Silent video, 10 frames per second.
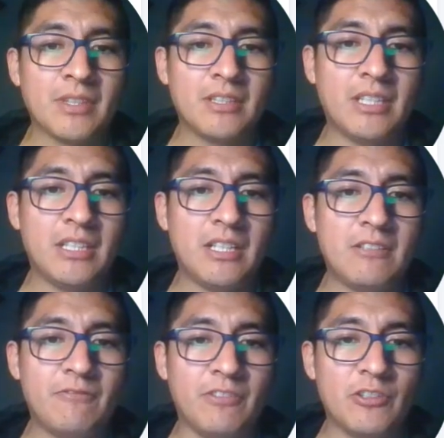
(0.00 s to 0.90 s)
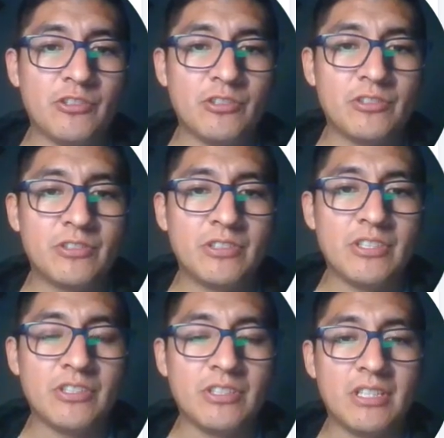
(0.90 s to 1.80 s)
then I feature
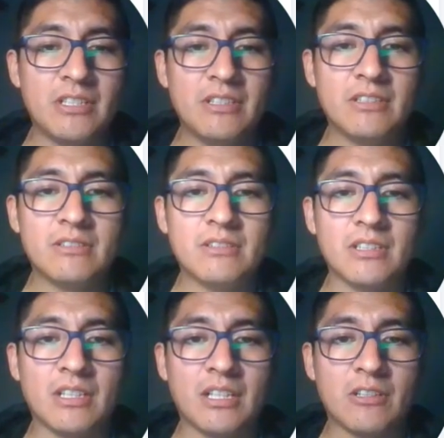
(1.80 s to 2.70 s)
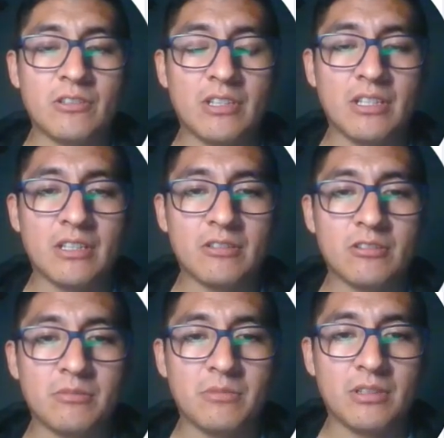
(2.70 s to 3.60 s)
engineering.
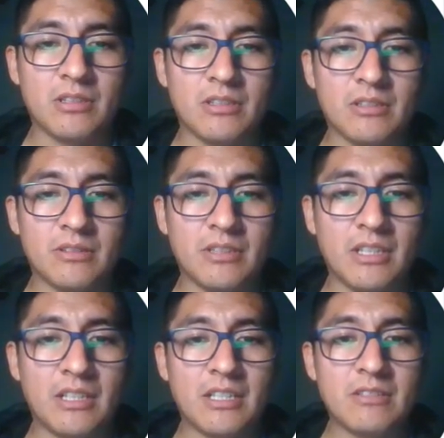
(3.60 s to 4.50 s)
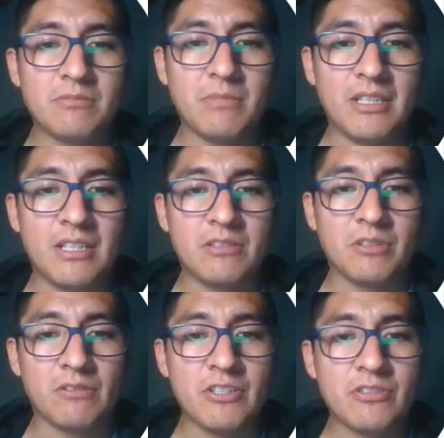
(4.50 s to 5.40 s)
Then I made the
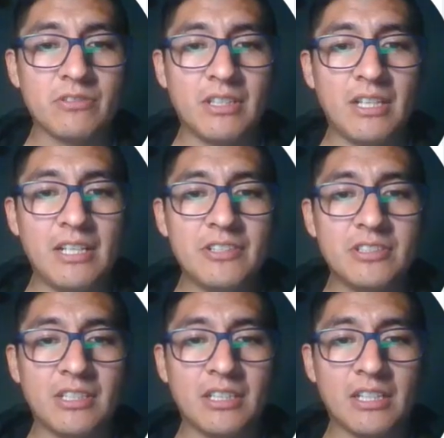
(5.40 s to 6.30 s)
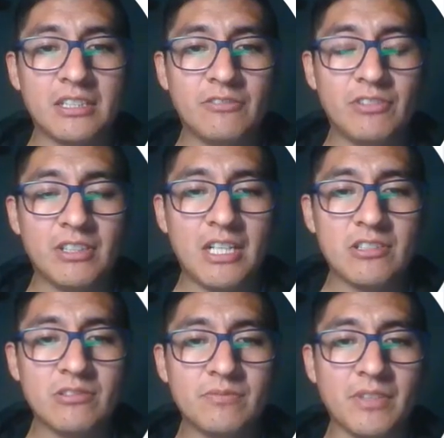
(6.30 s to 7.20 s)
regression analysis and the
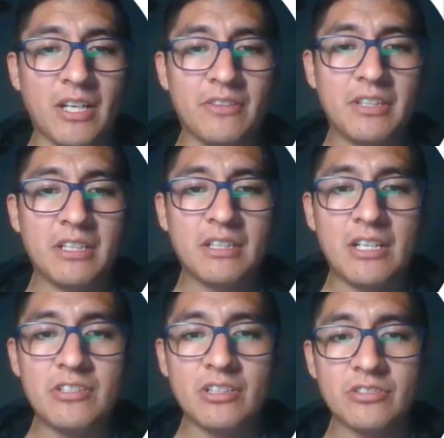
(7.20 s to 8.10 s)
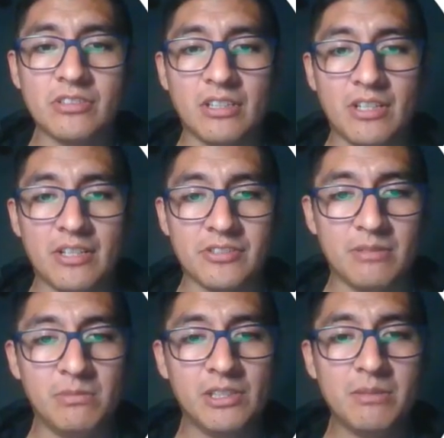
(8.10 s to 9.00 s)
classification, and then I just
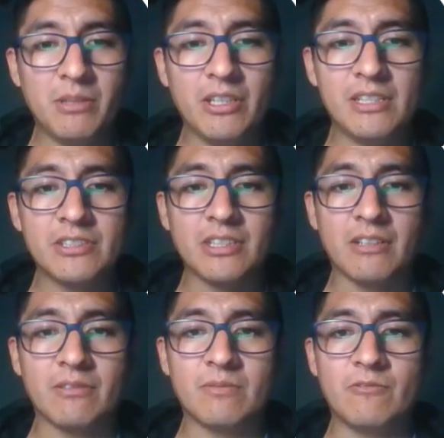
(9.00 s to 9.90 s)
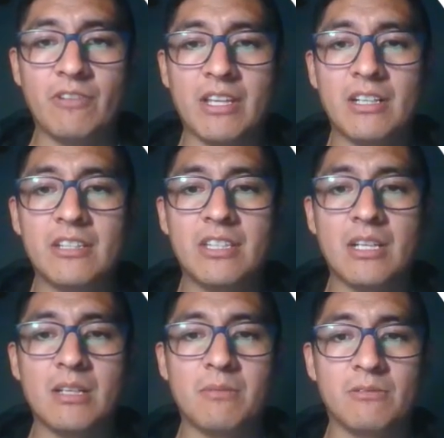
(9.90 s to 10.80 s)
assemble the models and finally
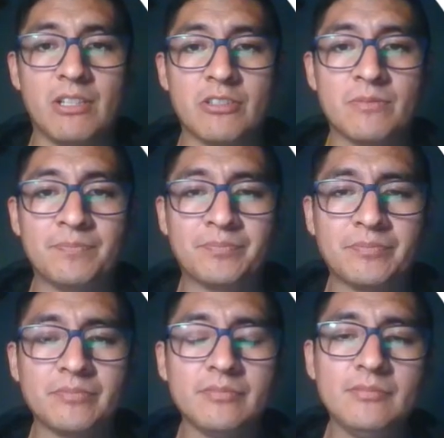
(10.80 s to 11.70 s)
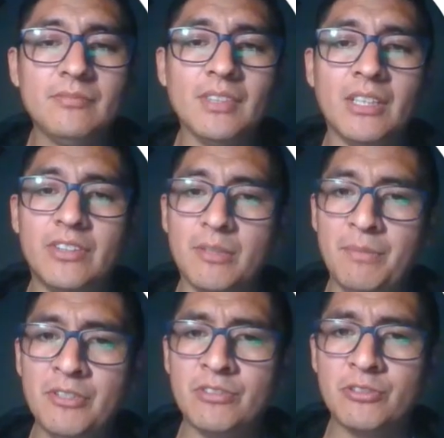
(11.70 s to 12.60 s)
the evaluation. The
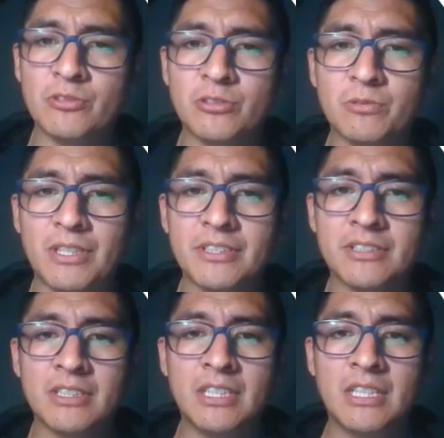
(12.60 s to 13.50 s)
best result was